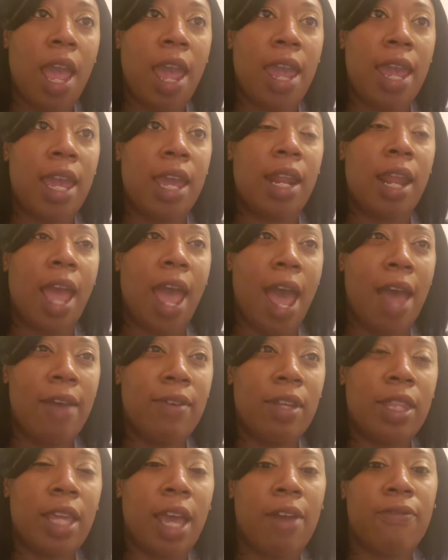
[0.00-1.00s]
and
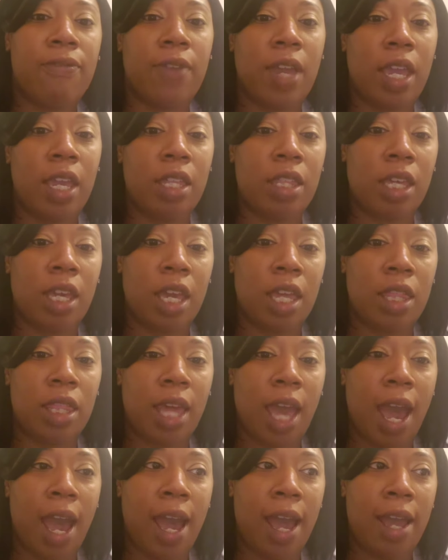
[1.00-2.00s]
having that faith and
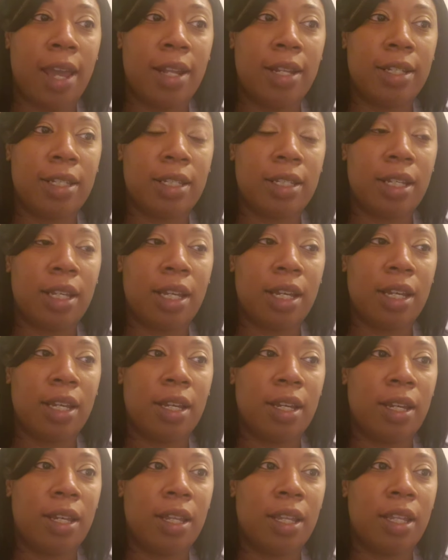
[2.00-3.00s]

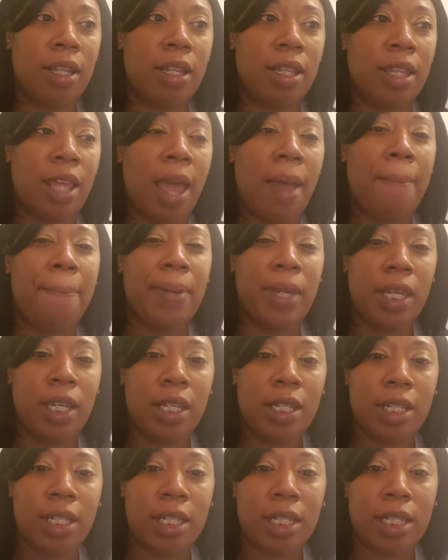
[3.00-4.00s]
that
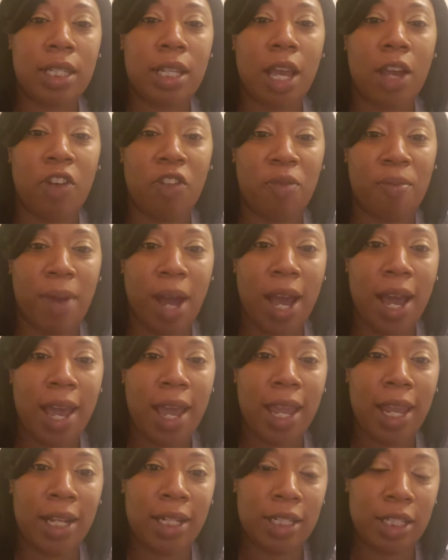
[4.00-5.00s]
peace of
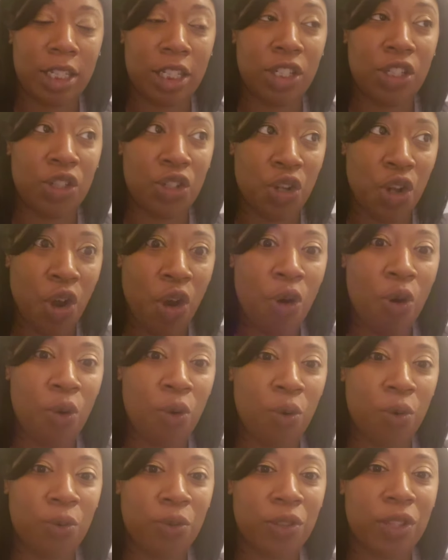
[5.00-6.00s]
mind to
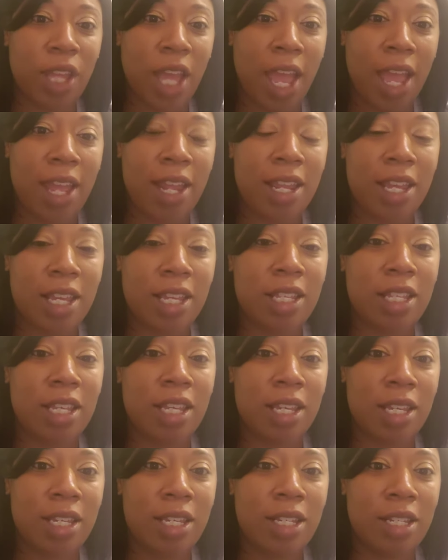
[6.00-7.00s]
know that it
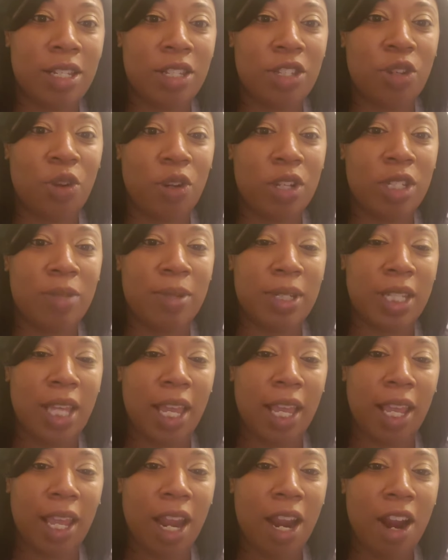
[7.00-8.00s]
is going to be
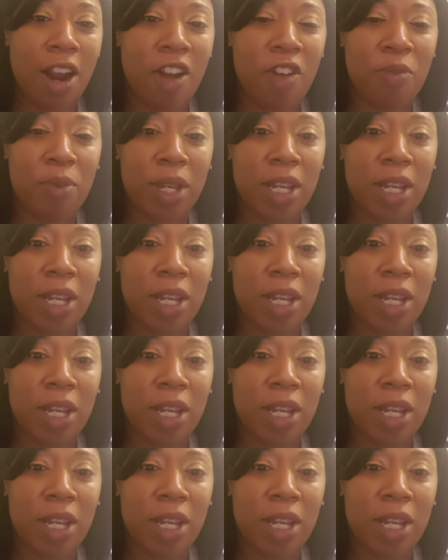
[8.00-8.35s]
taken care of,